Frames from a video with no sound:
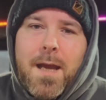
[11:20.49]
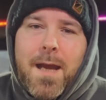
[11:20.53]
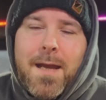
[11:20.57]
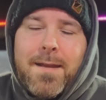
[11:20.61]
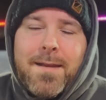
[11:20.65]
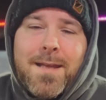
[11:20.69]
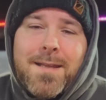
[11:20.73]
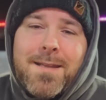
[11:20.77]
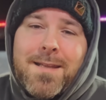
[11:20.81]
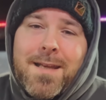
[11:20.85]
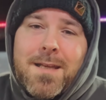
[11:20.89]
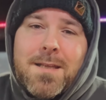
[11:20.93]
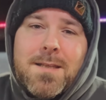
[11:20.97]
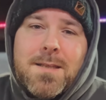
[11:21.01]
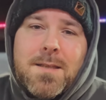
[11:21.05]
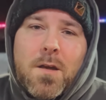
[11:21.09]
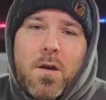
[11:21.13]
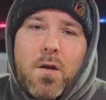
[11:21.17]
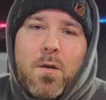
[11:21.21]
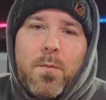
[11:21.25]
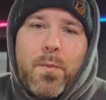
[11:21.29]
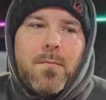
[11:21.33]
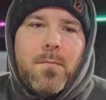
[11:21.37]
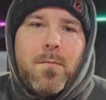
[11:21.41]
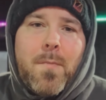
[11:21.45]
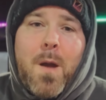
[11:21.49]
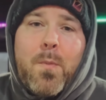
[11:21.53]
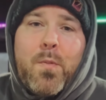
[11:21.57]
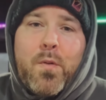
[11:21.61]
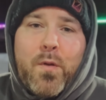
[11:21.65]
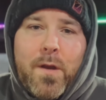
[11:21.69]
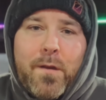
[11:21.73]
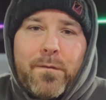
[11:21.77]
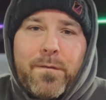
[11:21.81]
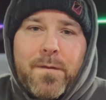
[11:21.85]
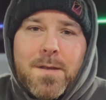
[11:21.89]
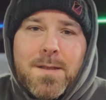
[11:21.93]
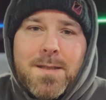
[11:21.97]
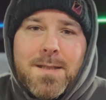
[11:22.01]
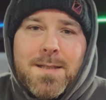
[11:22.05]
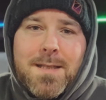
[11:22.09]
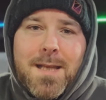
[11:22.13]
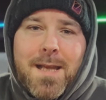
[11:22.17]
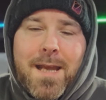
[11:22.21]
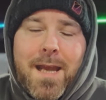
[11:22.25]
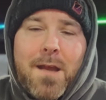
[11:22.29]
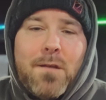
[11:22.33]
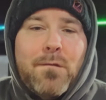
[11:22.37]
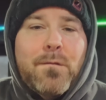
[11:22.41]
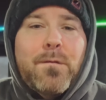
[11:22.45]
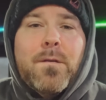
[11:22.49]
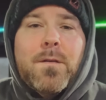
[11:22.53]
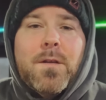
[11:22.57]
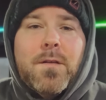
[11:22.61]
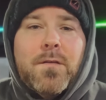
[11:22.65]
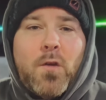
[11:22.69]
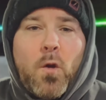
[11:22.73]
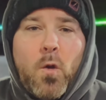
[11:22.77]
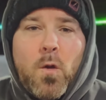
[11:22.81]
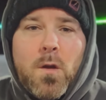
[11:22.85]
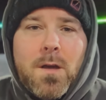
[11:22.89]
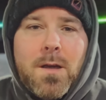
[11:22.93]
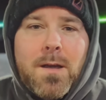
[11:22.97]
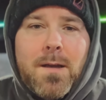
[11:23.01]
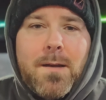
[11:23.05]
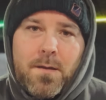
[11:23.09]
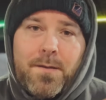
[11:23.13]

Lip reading: And then next up, my preferences again for the toilet.